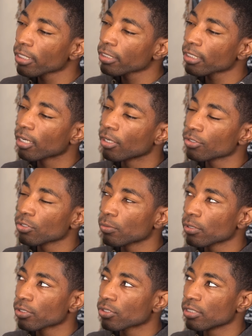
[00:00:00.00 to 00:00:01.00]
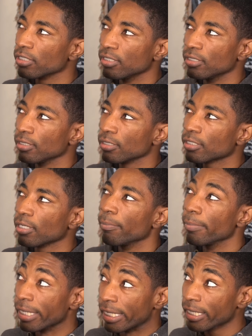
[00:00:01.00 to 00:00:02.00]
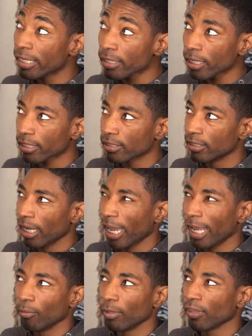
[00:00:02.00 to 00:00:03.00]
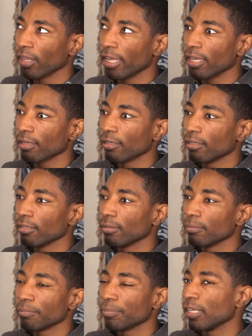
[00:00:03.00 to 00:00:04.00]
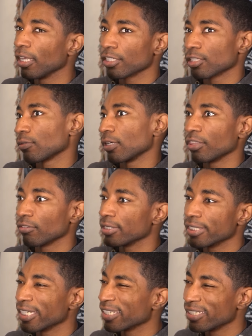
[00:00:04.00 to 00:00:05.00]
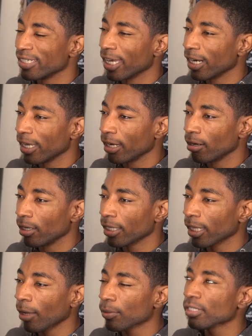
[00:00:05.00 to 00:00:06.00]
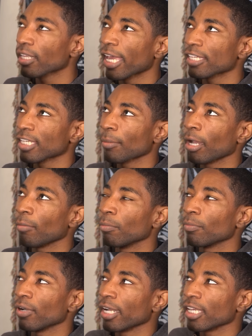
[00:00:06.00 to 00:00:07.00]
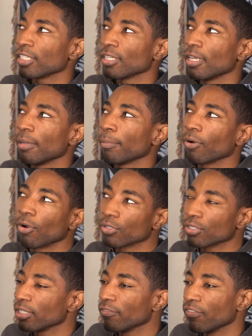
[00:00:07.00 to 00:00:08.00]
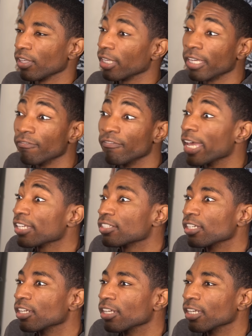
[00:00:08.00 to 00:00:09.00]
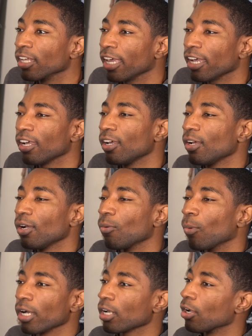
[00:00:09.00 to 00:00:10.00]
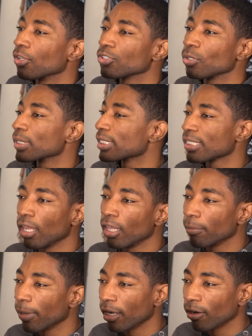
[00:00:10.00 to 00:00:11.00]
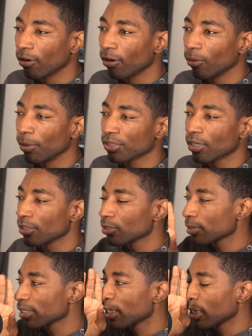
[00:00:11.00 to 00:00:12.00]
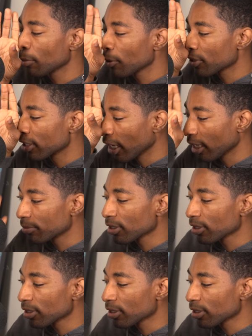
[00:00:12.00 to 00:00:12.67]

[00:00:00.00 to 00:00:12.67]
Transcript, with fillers: like the console wars to me like died with like PS3 360 kind of era. Like that was the last time I remember, I guess, personally feeling invested in like what console was selling better, which console was getting the most games.